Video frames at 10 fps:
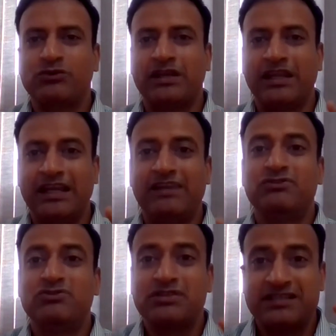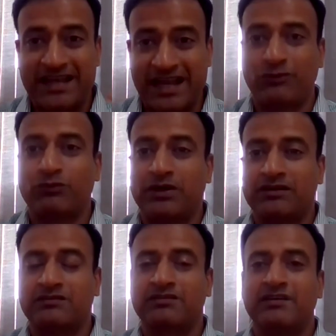to an individual's net
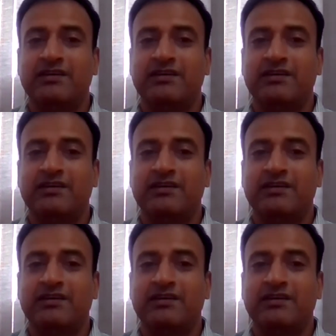worth,